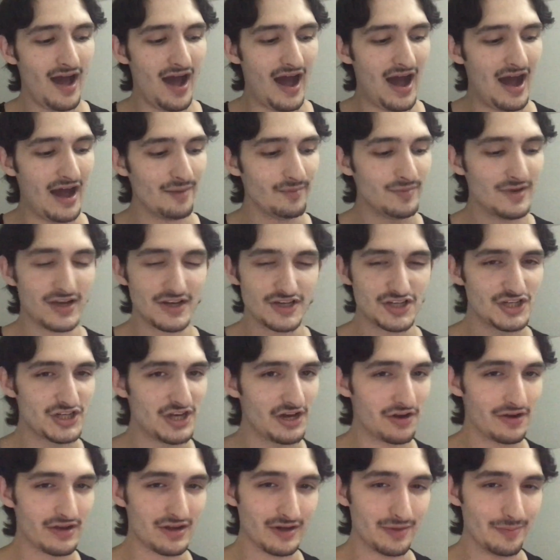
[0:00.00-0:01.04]
I'm not
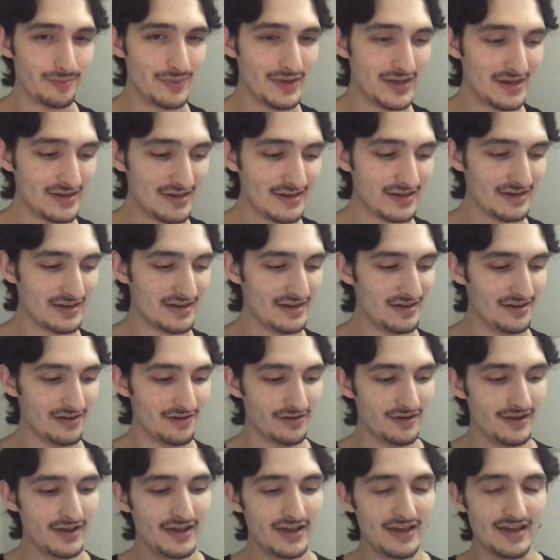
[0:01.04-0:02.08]
sharing an opinion
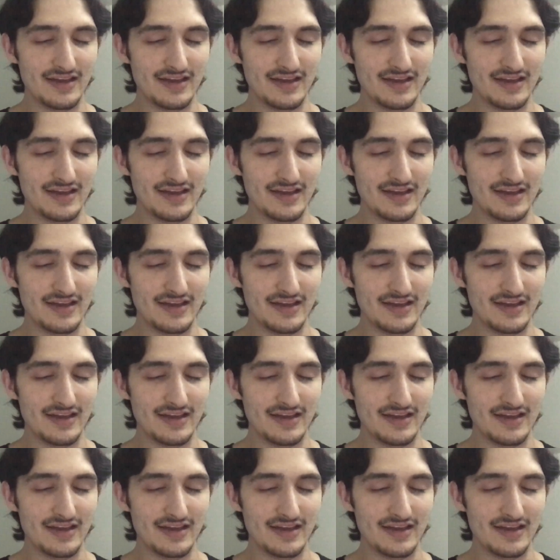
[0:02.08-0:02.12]
here.